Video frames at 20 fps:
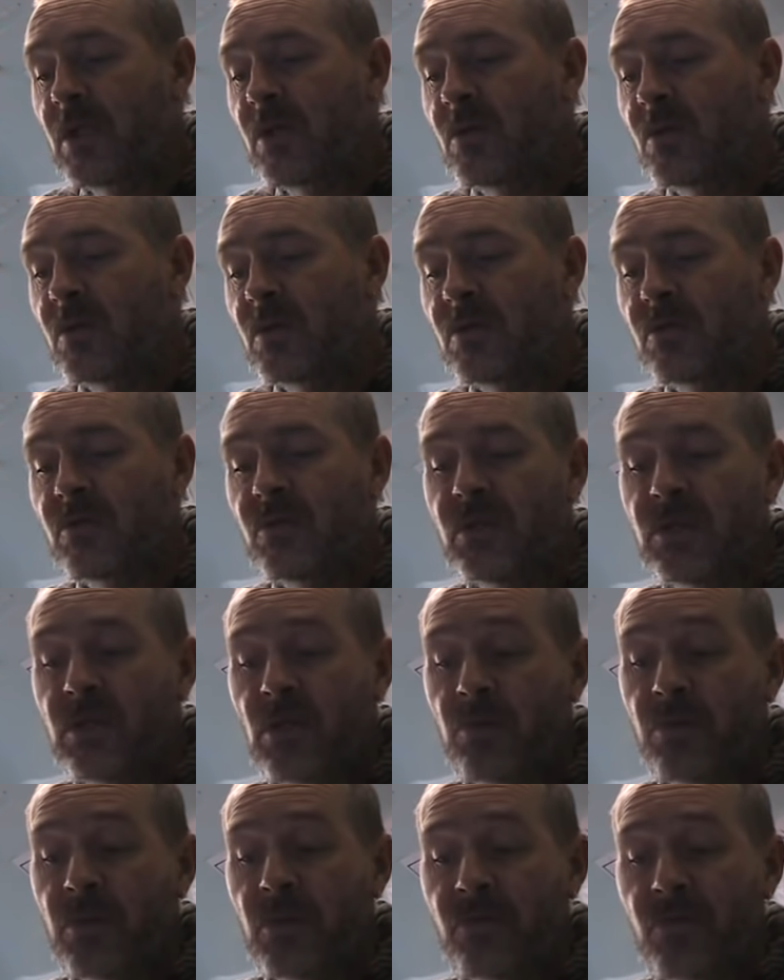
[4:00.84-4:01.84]
in accordance with New
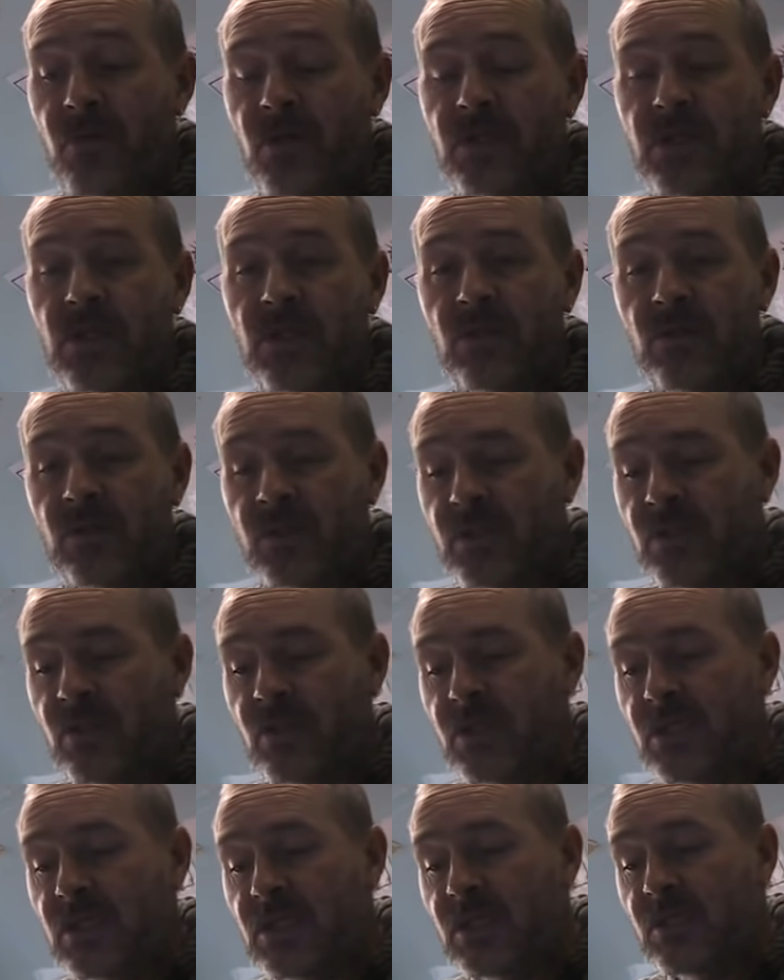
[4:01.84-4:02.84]
Zealand Bill of Rights Act
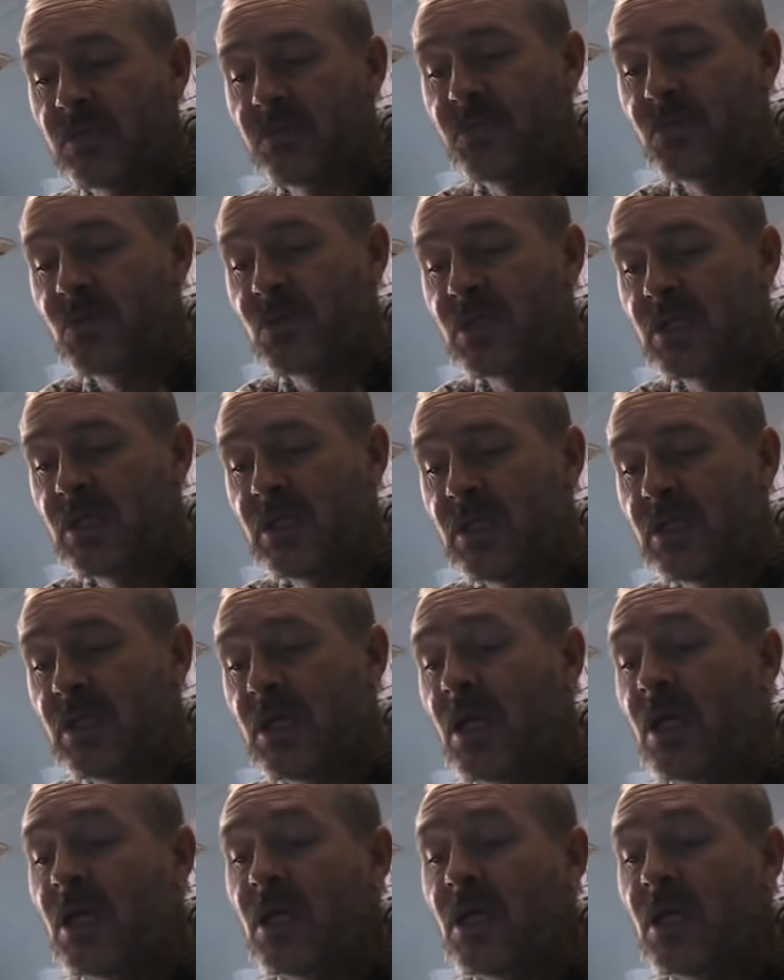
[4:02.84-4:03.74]
1990 Section 14.